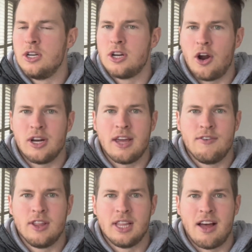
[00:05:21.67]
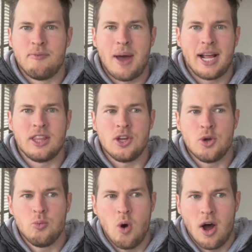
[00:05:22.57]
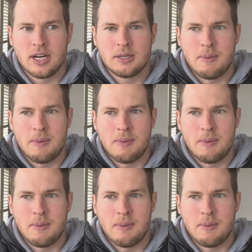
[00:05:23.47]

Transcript: don't give you the love back that you want.